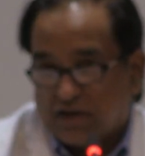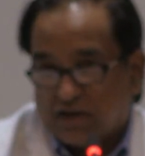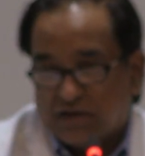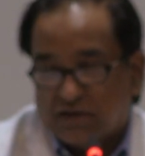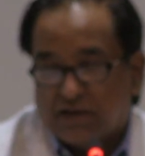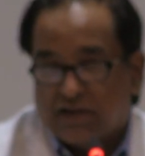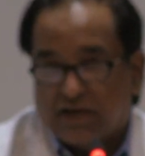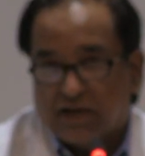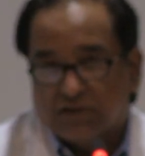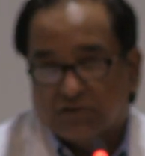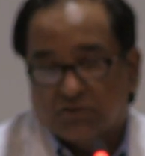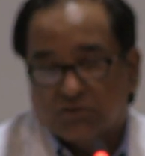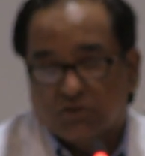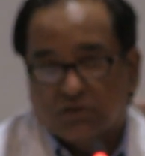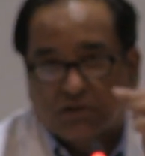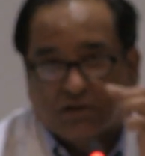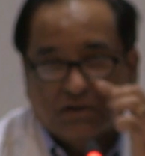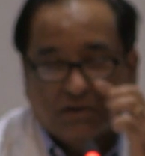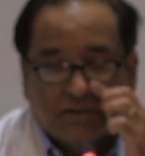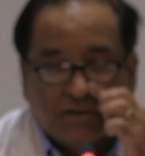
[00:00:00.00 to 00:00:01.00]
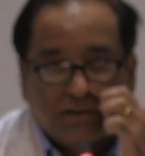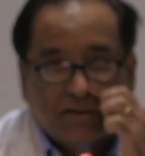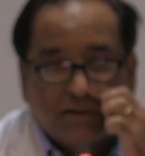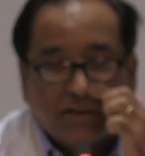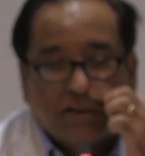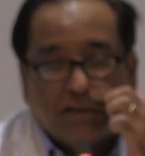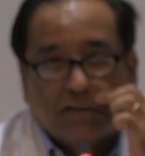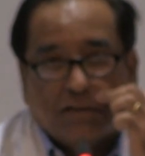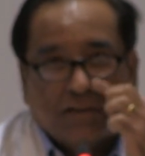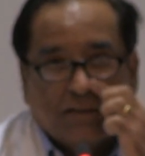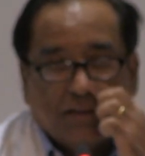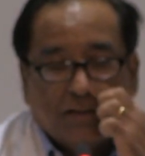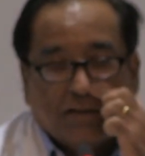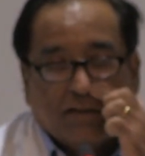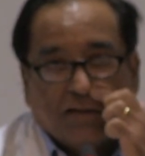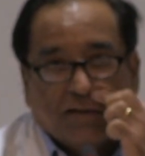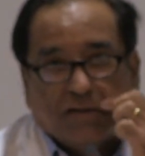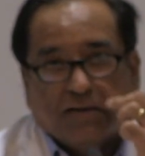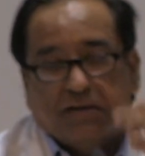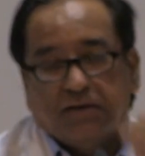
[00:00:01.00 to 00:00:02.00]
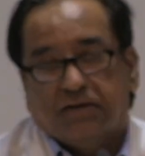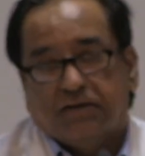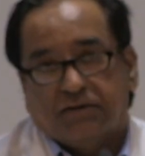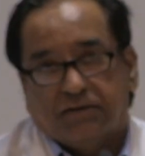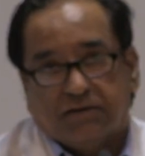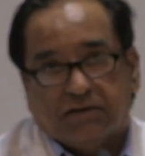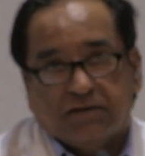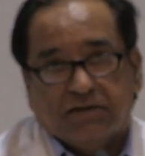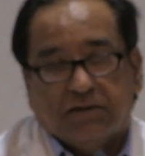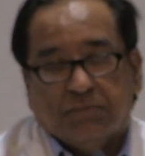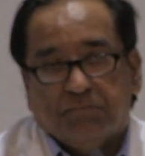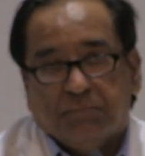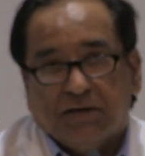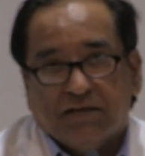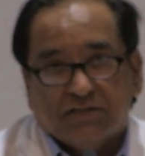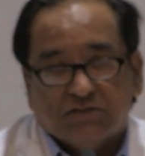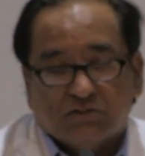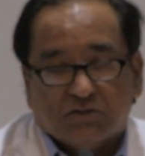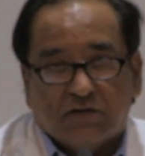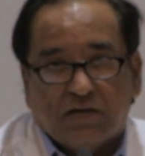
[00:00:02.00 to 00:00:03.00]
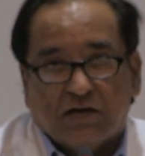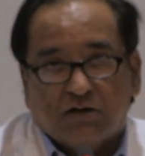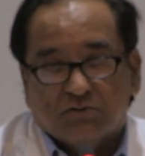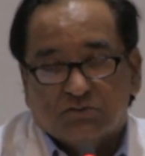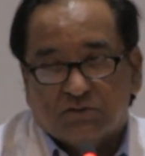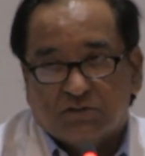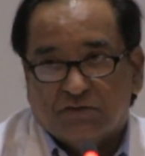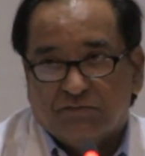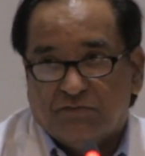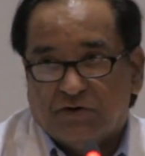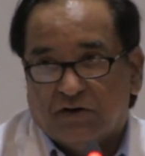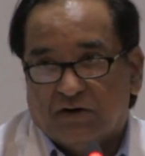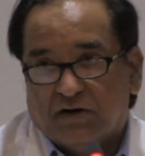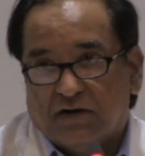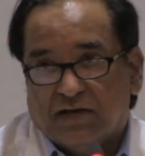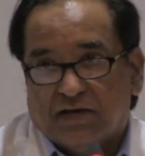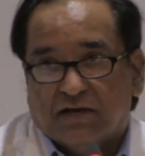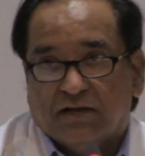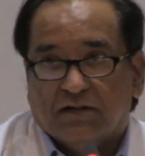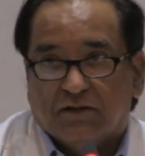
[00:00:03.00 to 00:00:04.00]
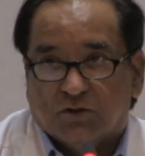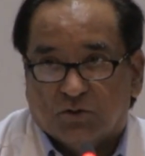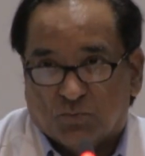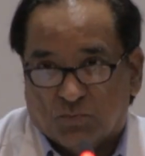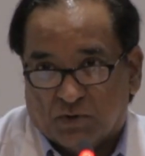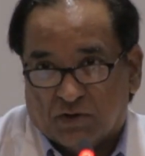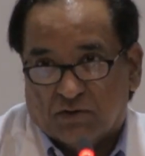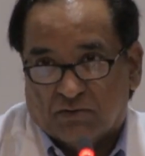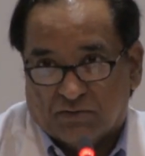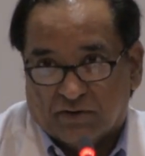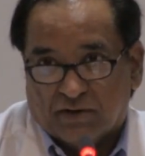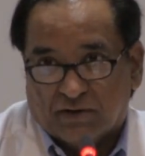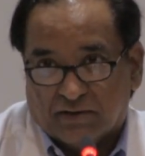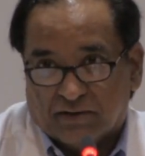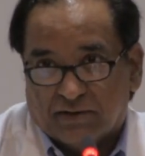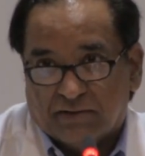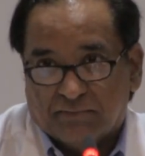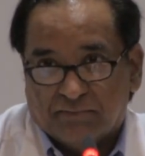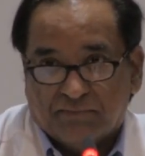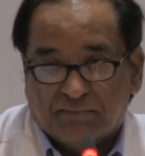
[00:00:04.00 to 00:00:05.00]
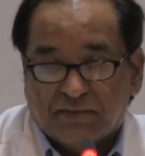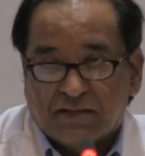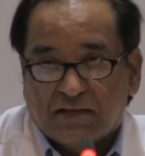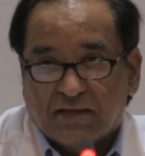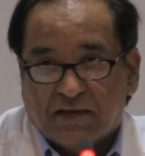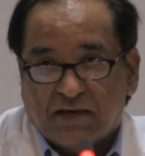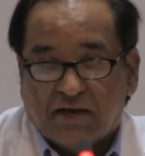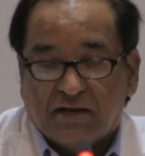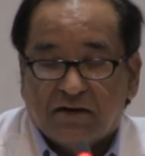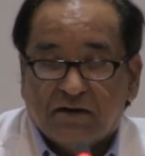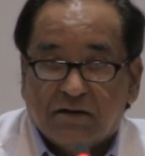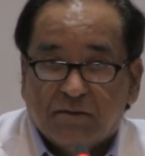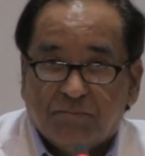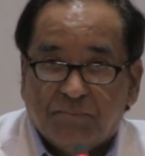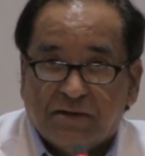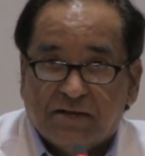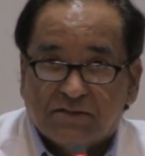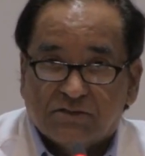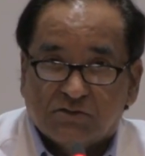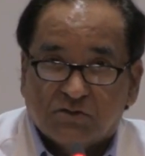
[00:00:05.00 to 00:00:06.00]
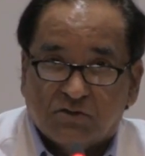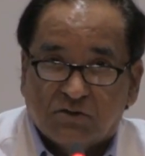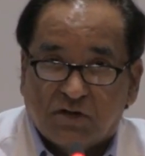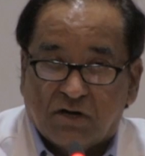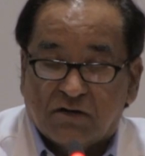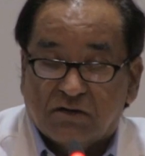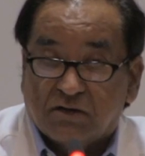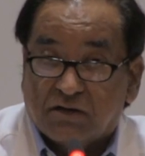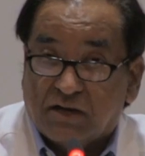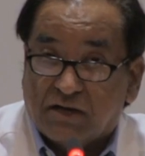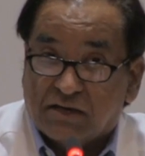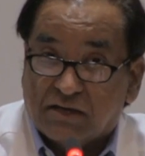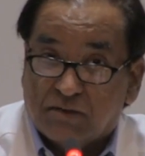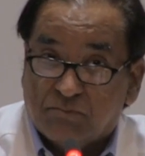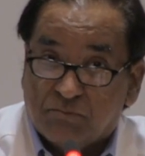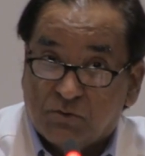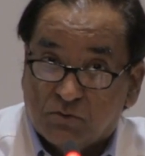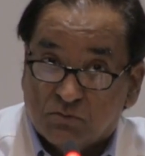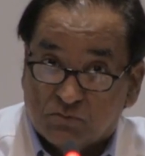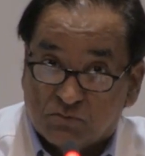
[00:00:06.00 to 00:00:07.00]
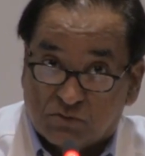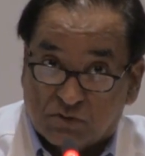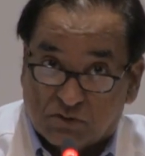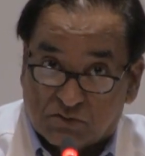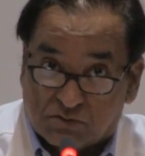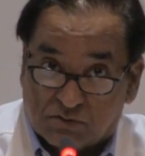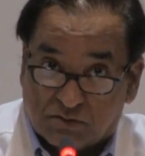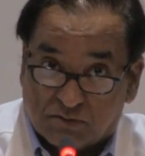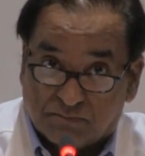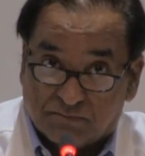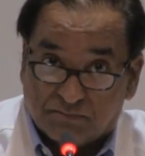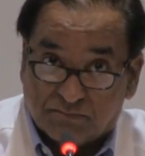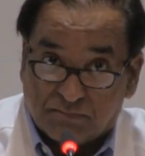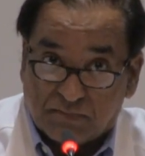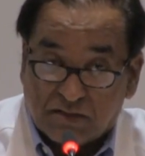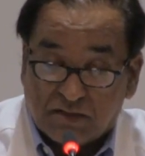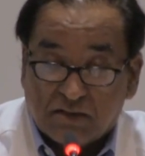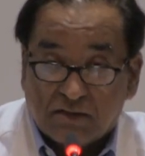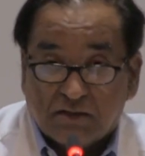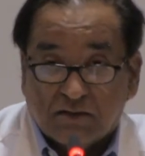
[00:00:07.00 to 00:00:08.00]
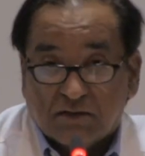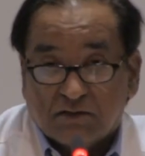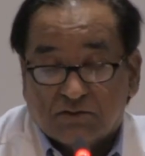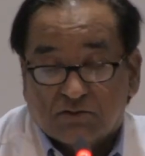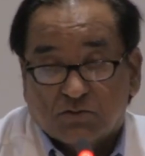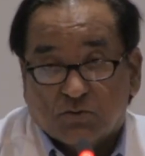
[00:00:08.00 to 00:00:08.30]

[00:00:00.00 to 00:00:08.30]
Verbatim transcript: You know, na natural, it depends on how severely ill you were, really. And it depends on your underlying immune system.